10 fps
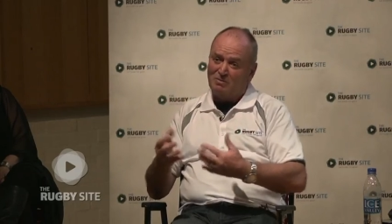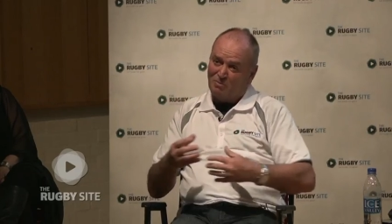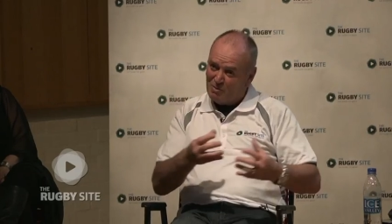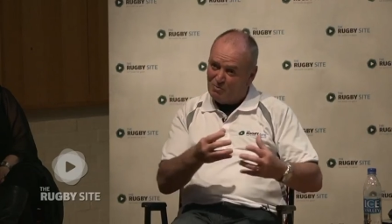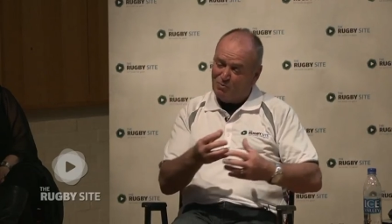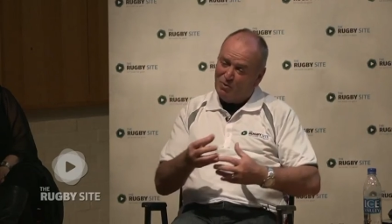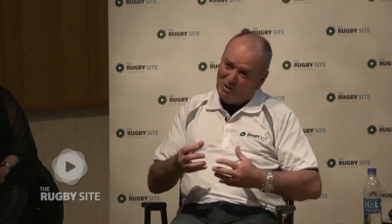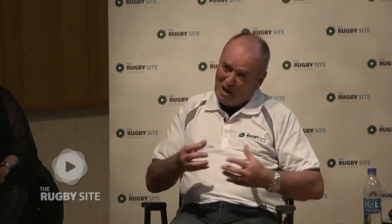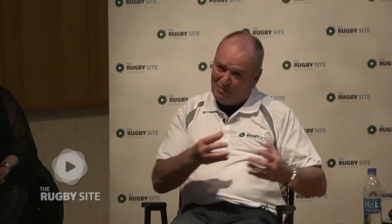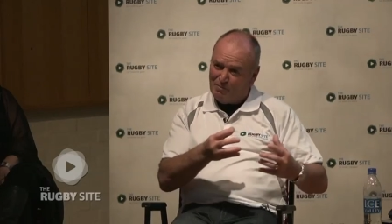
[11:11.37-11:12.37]
We
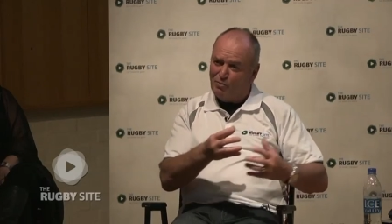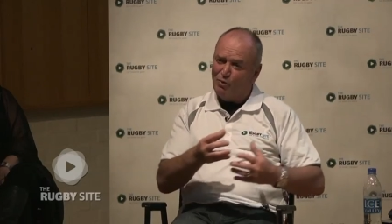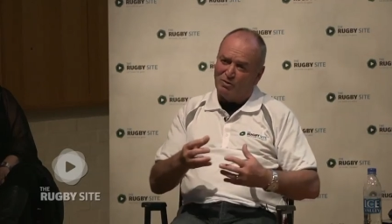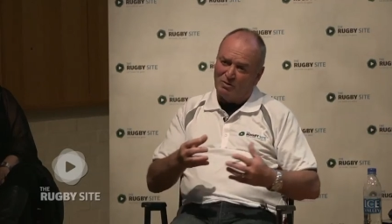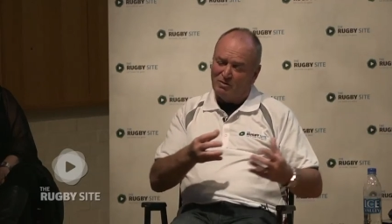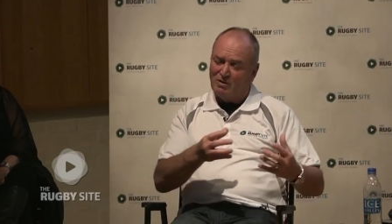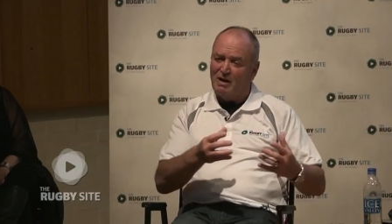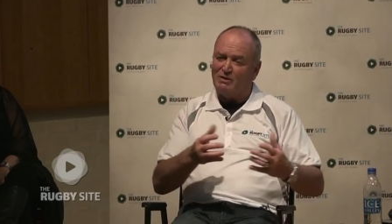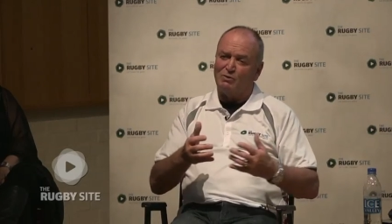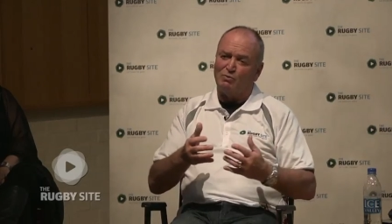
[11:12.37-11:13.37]
have input
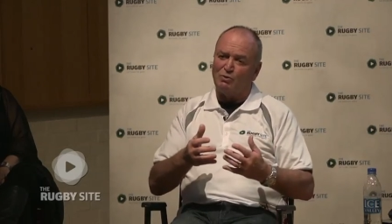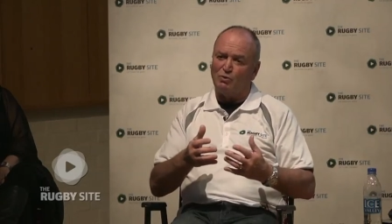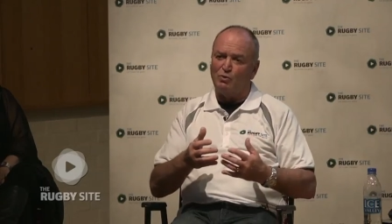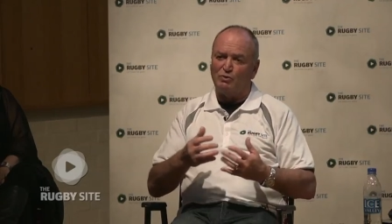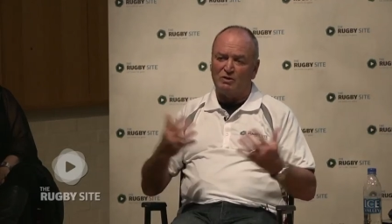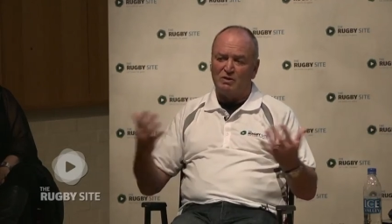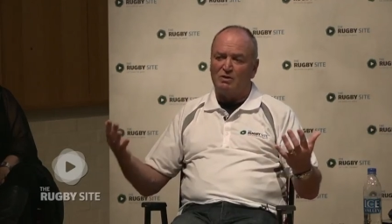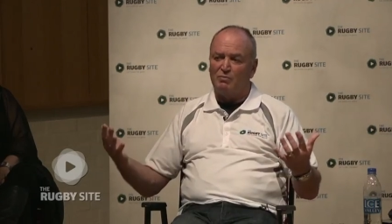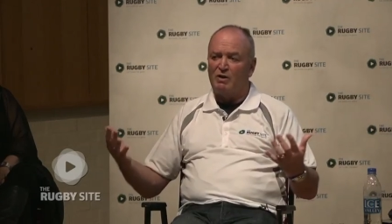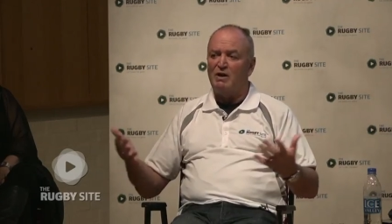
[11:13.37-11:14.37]
as a resource,
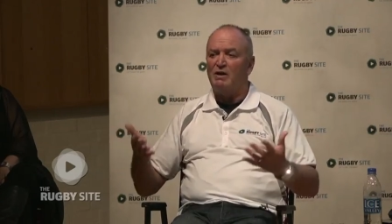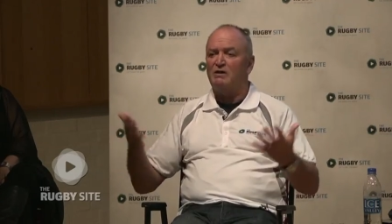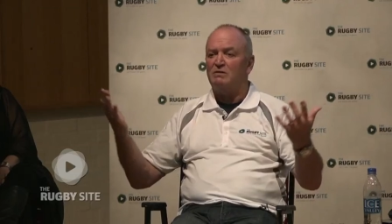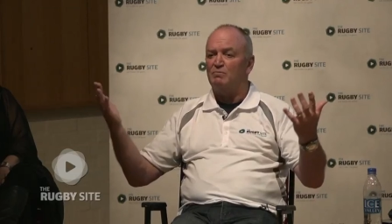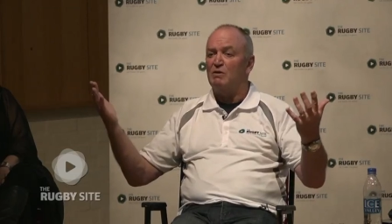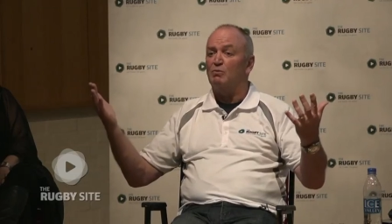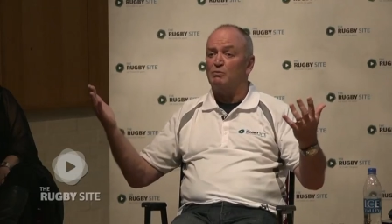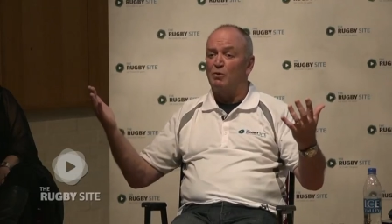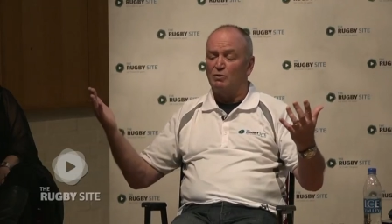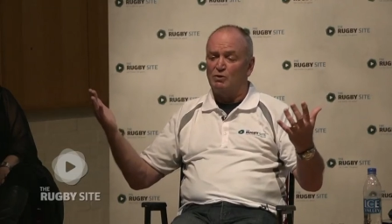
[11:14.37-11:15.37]
but he needs to be
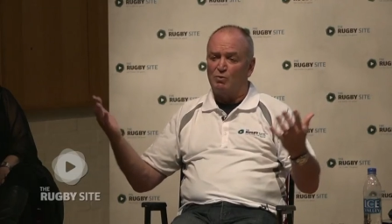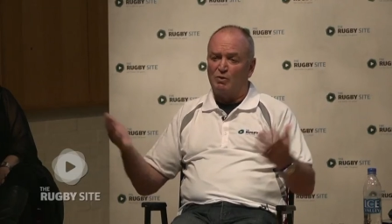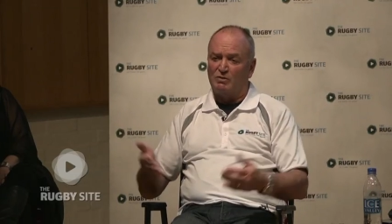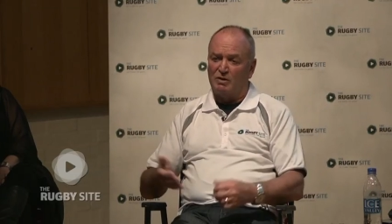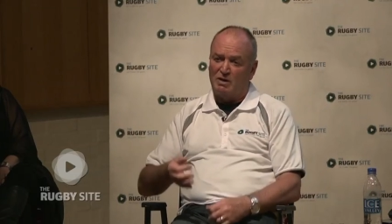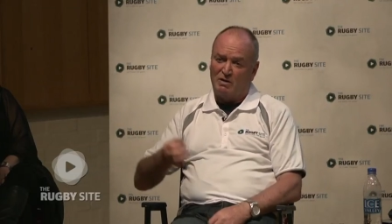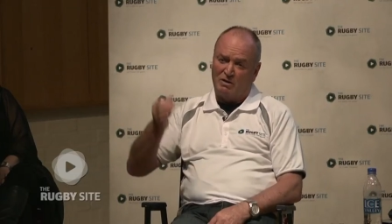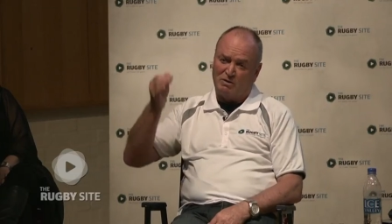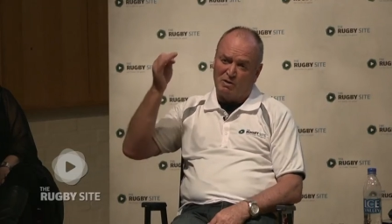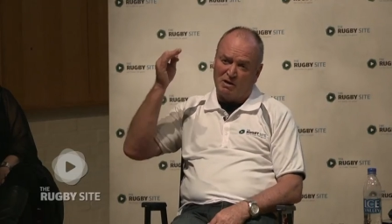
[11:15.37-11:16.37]
responsible, doesn't he? He
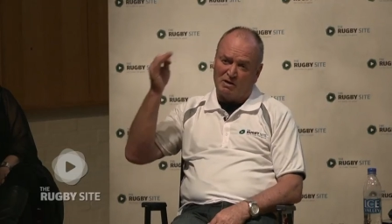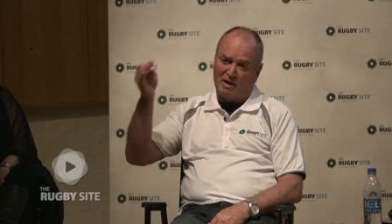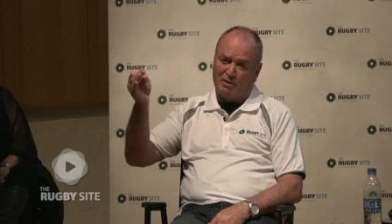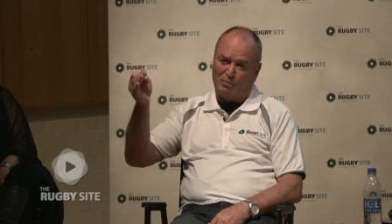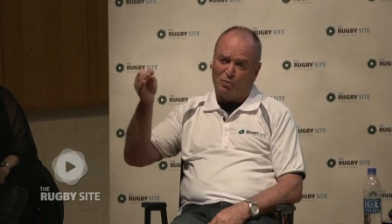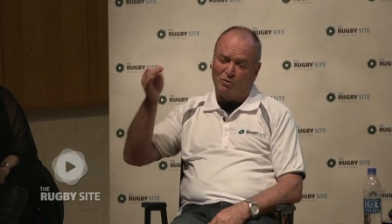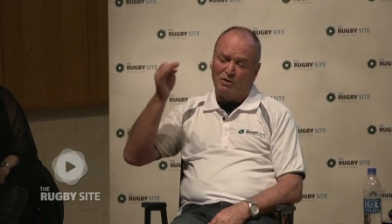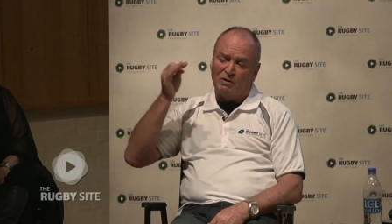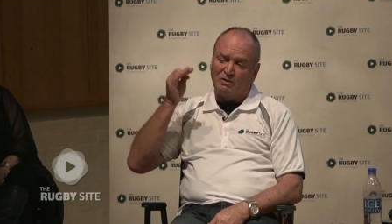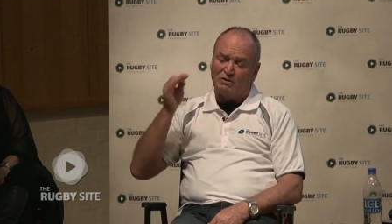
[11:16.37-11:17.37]
needs to be accountable,
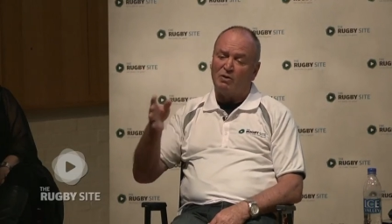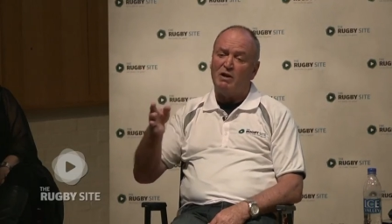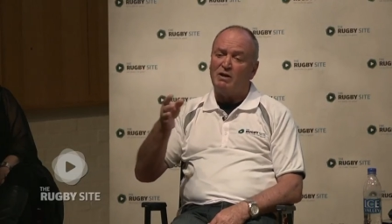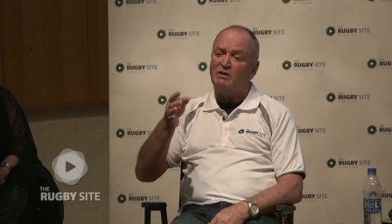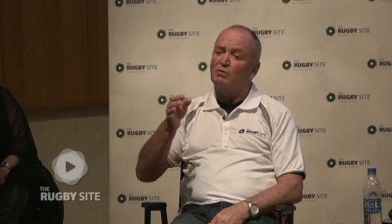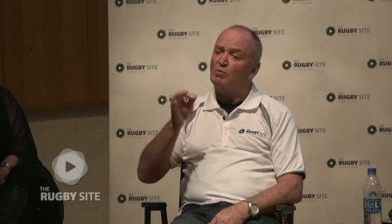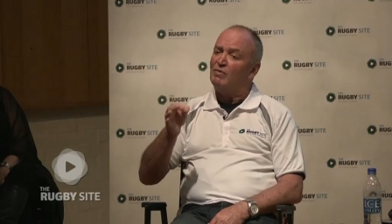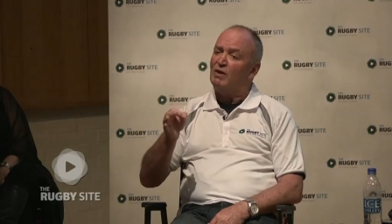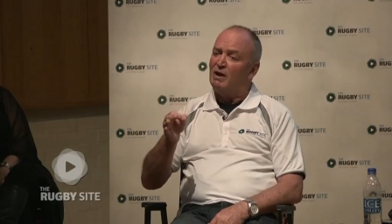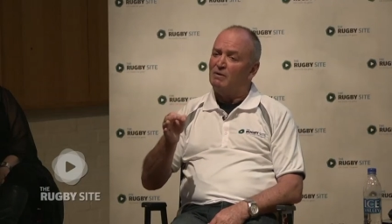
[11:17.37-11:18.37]
so he needs to
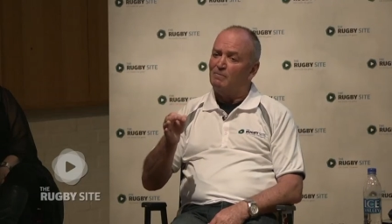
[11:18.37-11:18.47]
run that.